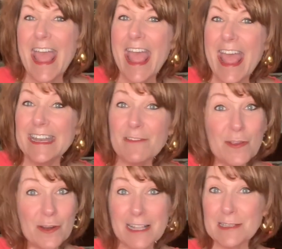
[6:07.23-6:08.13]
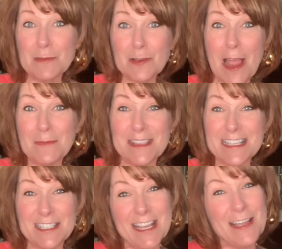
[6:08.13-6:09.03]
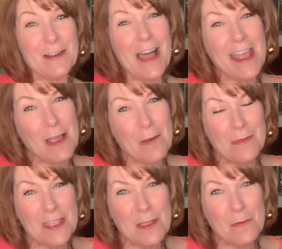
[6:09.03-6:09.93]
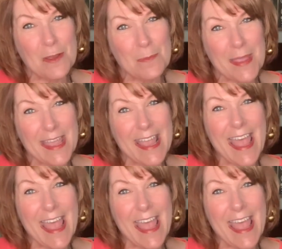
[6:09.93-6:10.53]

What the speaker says: And if you're not subscribed to this channel, I hope that you will be.